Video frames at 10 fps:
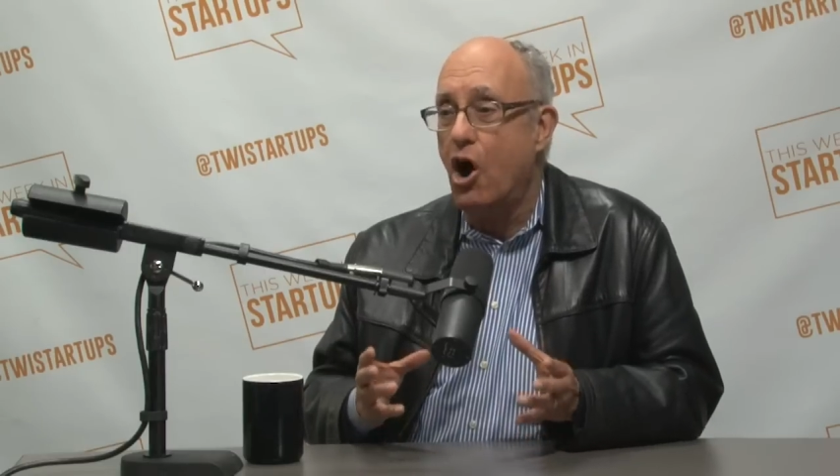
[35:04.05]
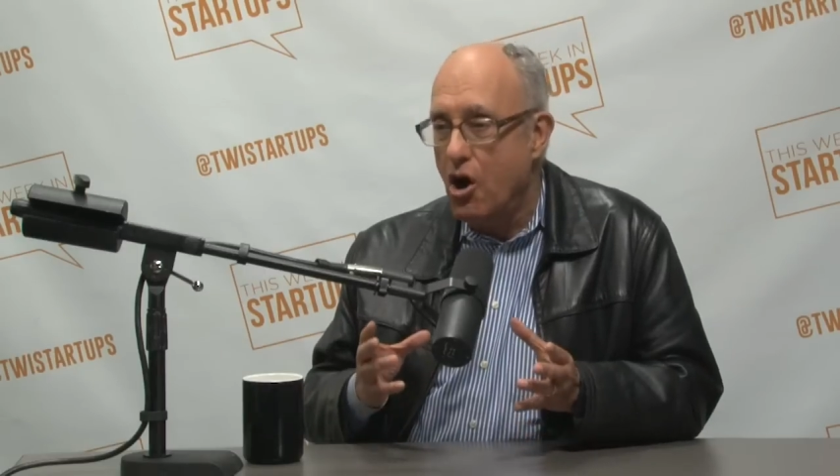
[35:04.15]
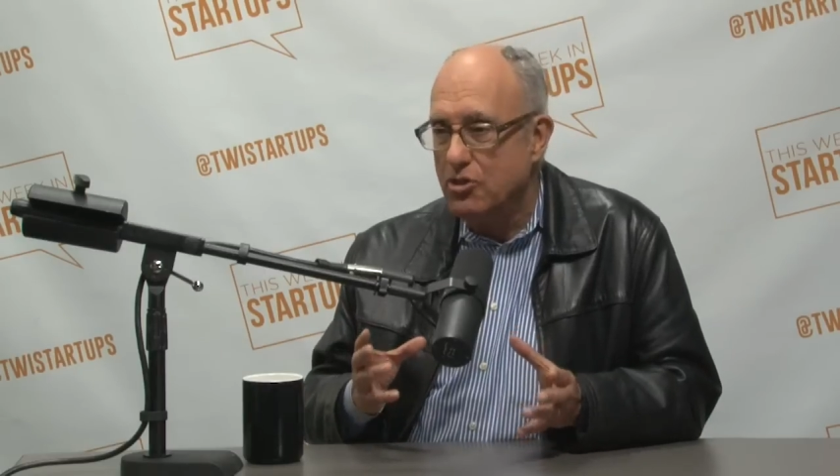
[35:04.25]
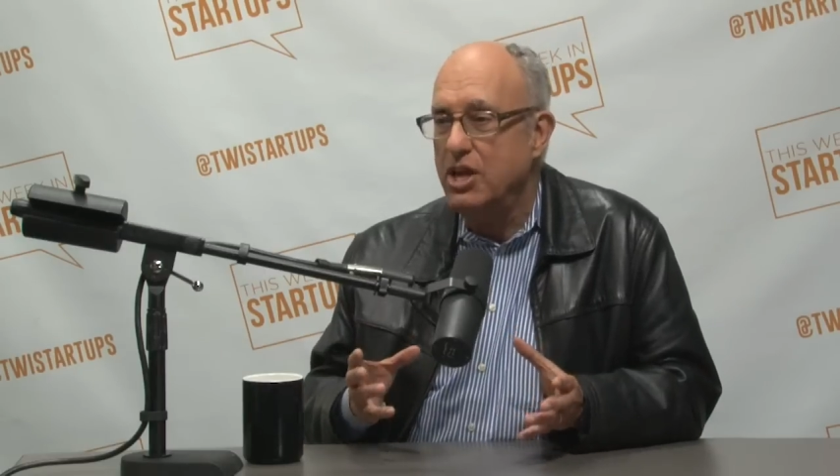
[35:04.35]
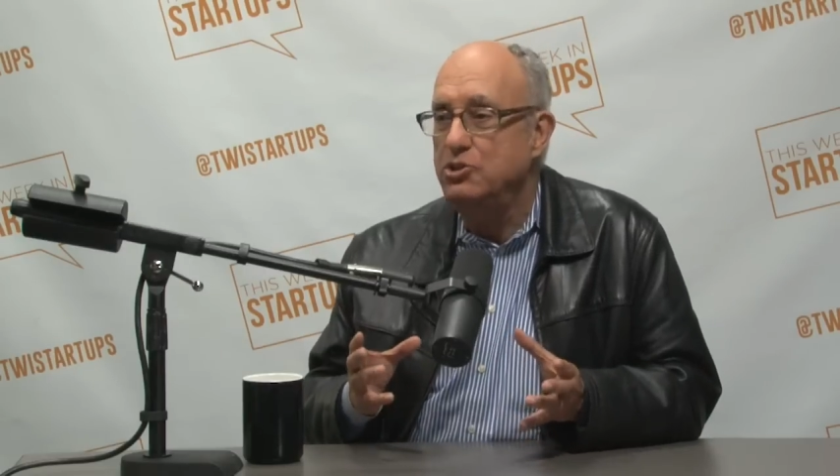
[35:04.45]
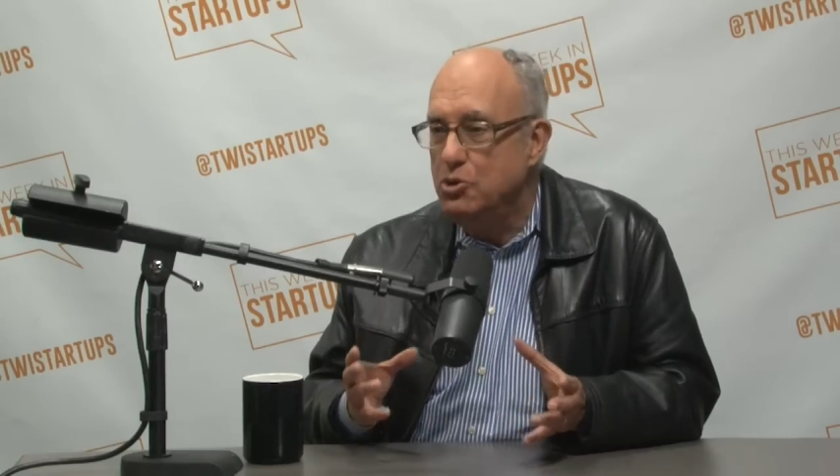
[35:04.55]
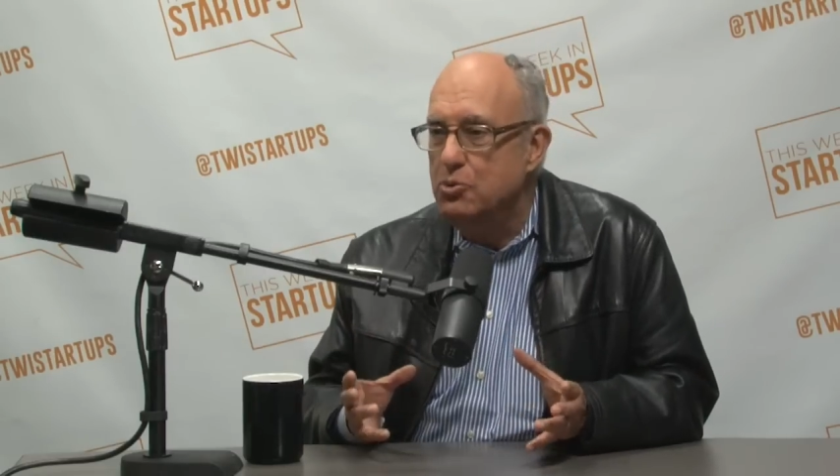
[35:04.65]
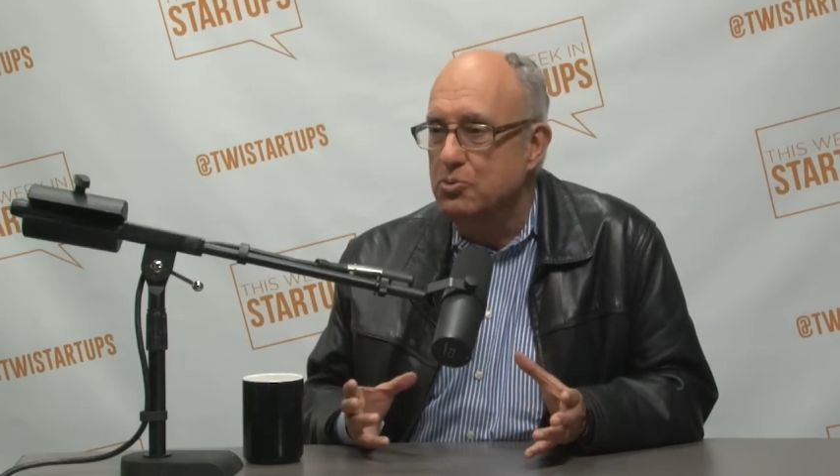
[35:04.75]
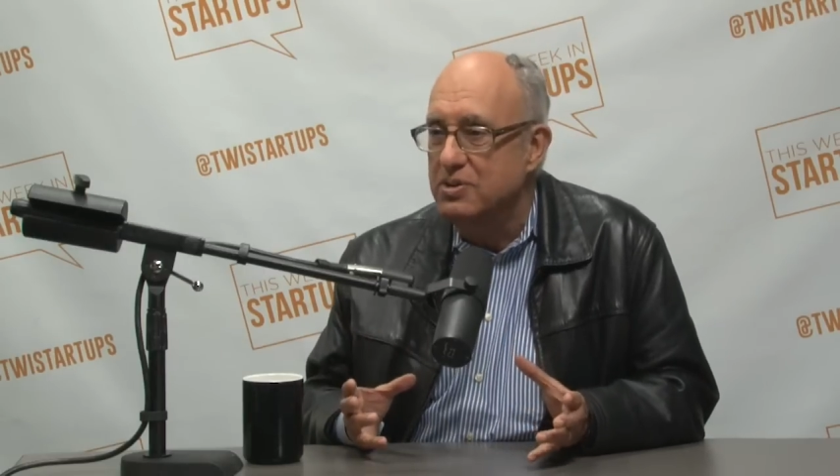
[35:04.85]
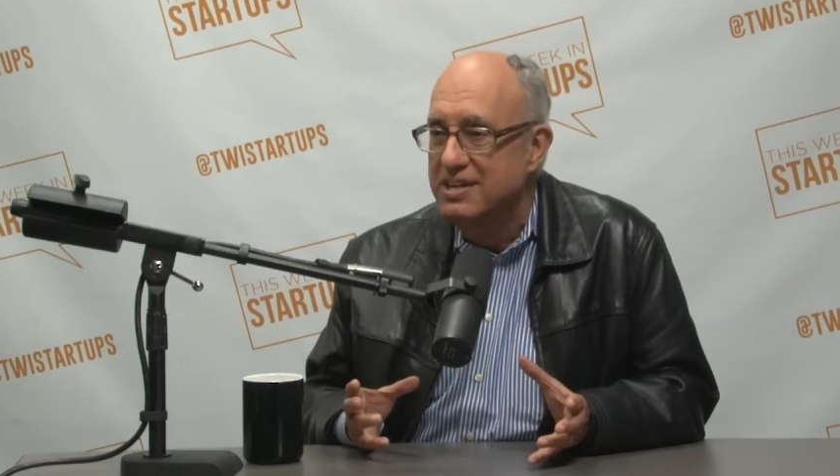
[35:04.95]
all they
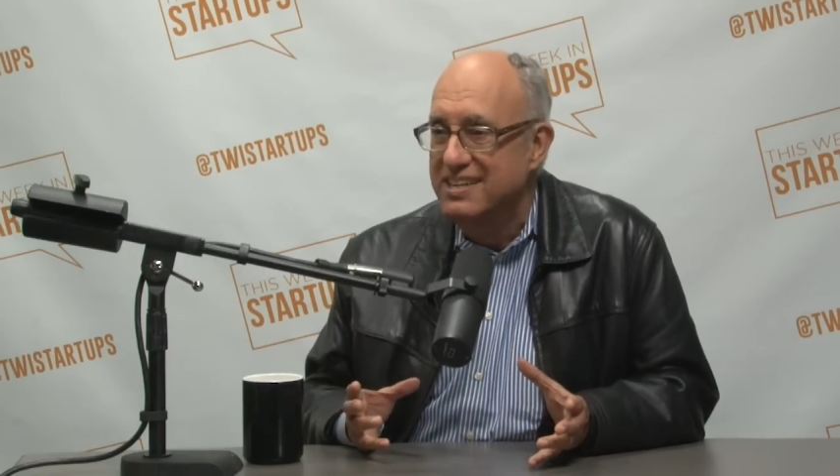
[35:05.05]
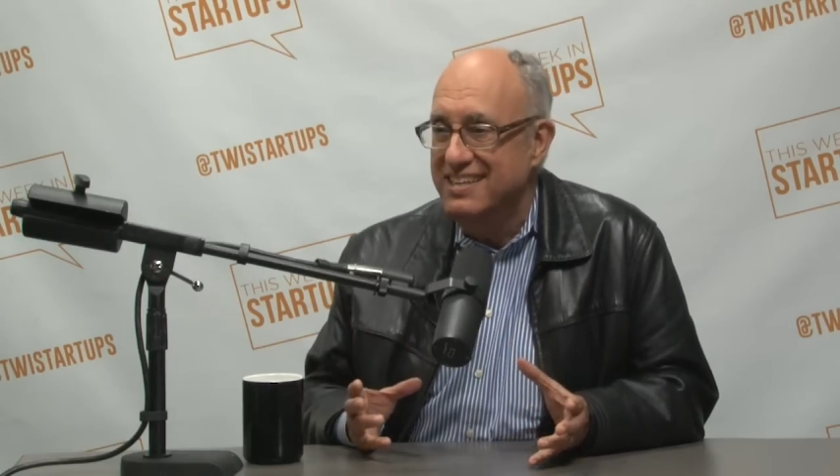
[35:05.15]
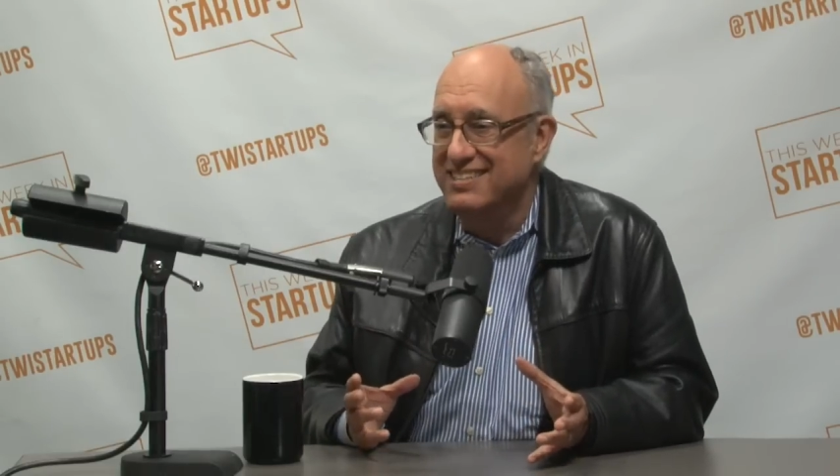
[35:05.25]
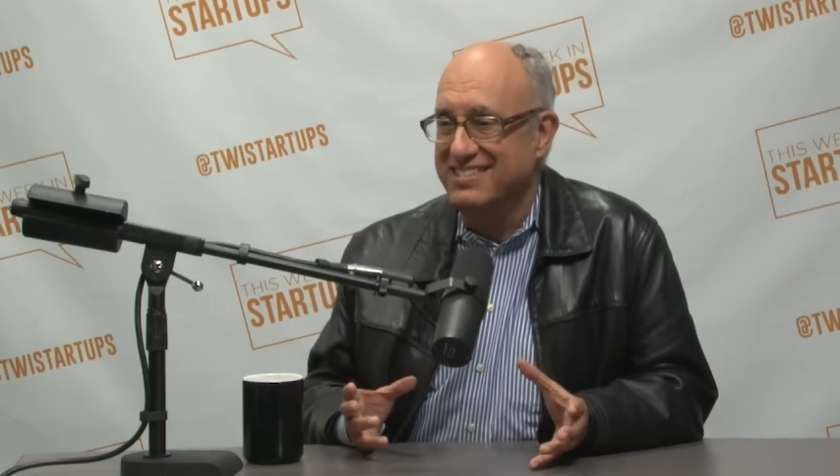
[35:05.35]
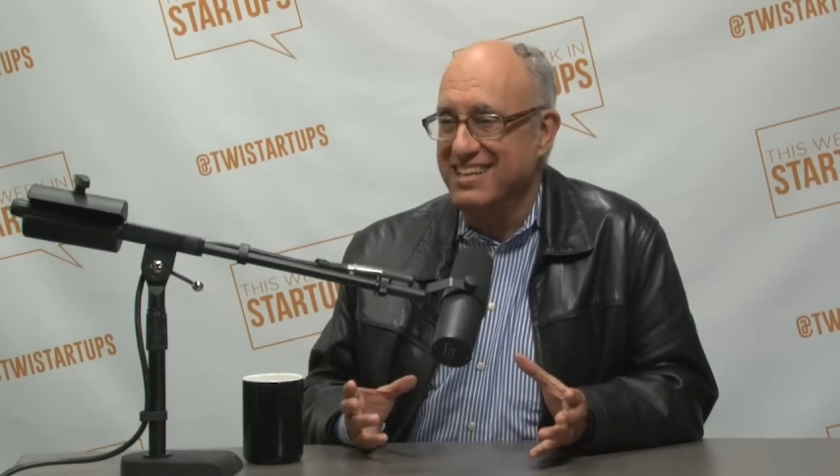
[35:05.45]
do is yeah.